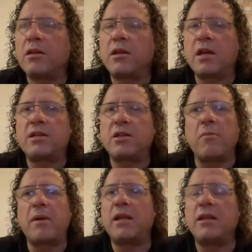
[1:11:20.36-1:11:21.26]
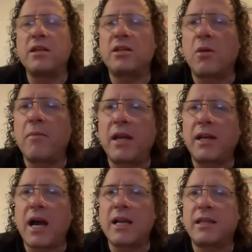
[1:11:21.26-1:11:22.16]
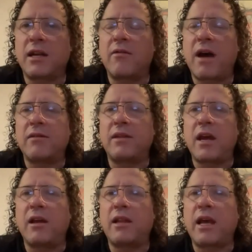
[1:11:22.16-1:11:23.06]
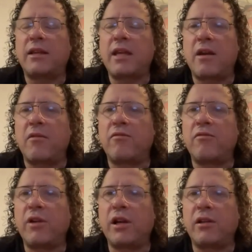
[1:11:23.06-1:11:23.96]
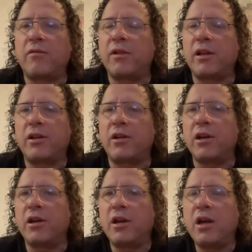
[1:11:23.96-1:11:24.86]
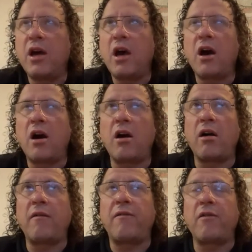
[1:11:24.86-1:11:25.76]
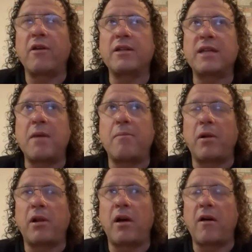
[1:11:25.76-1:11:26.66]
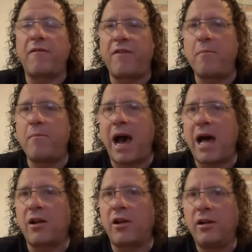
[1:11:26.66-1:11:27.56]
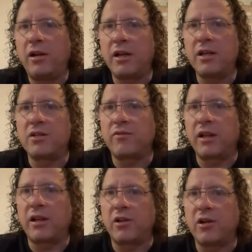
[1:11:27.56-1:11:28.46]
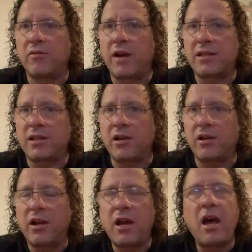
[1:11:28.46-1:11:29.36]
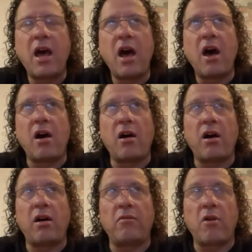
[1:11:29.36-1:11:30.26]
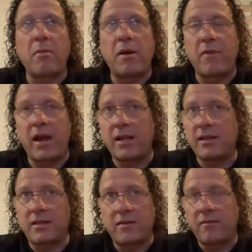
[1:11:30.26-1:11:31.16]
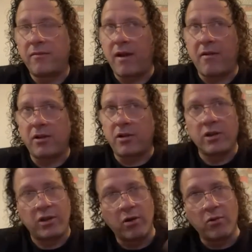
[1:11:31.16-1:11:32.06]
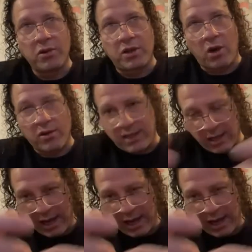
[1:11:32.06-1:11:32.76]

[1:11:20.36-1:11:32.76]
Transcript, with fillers: there's so many guys that are out there like that are really, really good. For example, Finn Balor is really good wrestler. Roman Reigns, very good. The Usos,